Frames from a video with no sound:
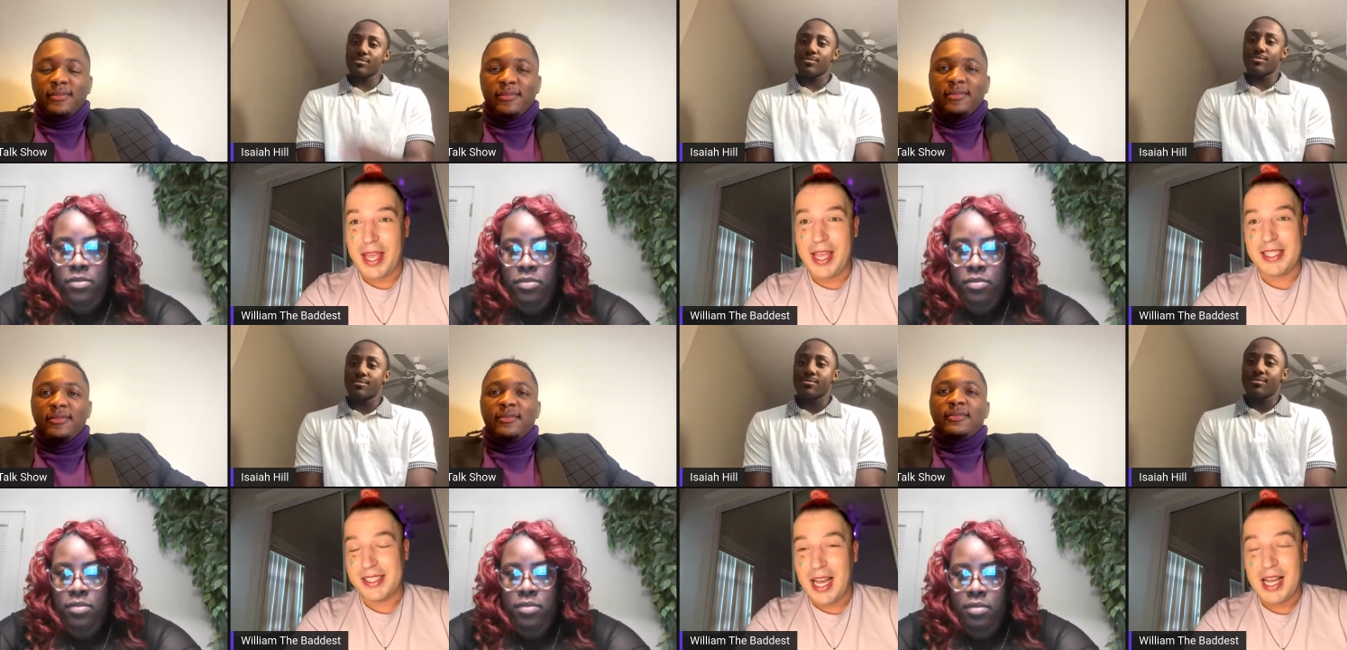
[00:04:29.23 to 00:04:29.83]

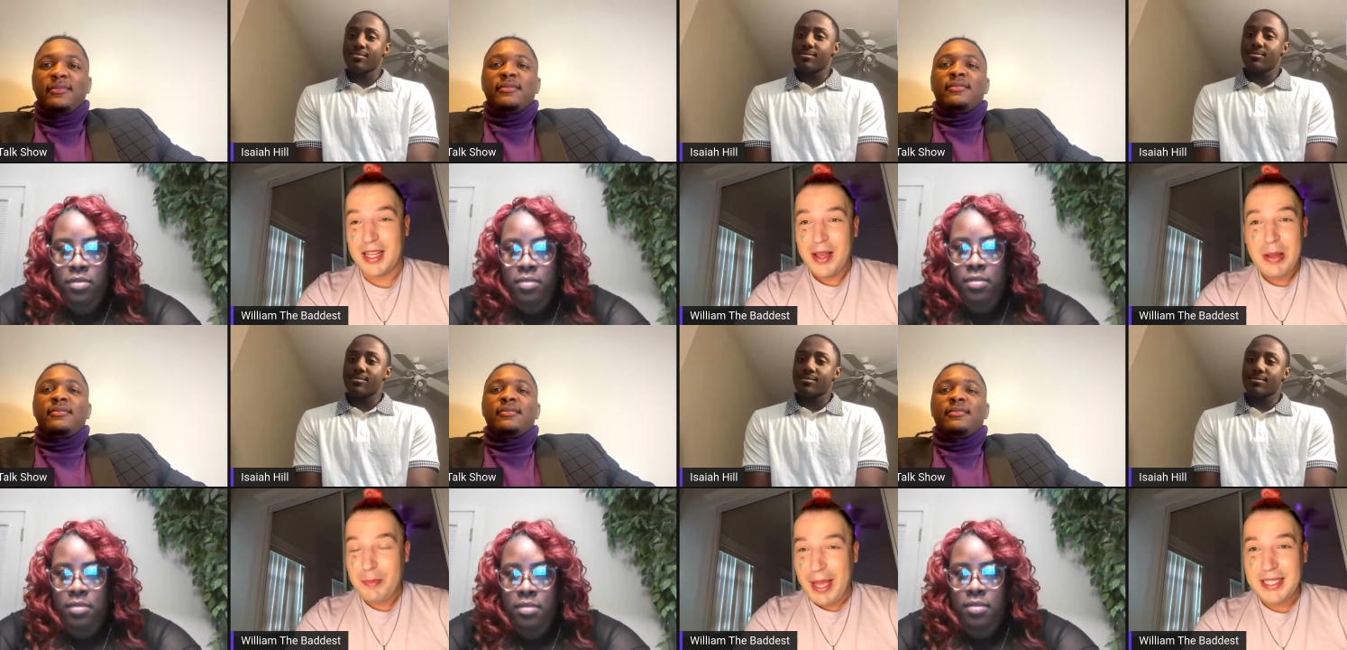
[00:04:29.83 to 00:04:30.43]
Speaker 1: It's not
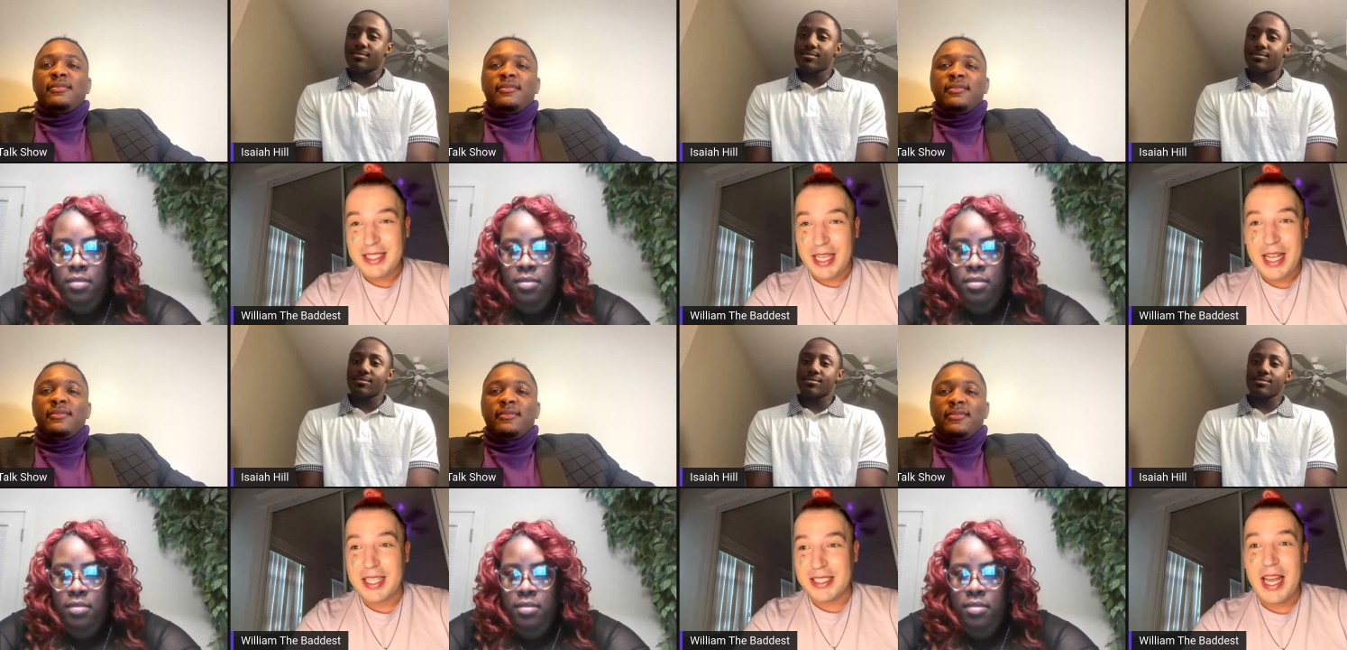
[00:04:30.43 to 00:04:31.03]
basic.
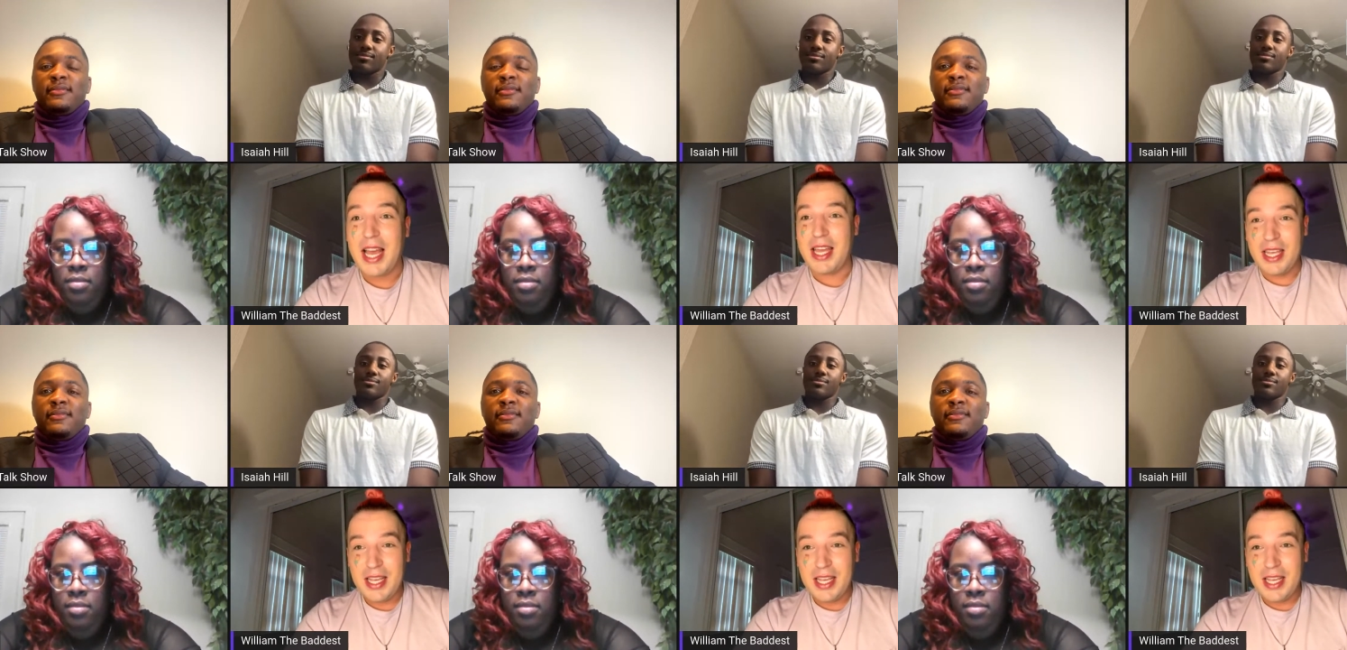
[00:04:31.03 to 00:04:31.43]
It's not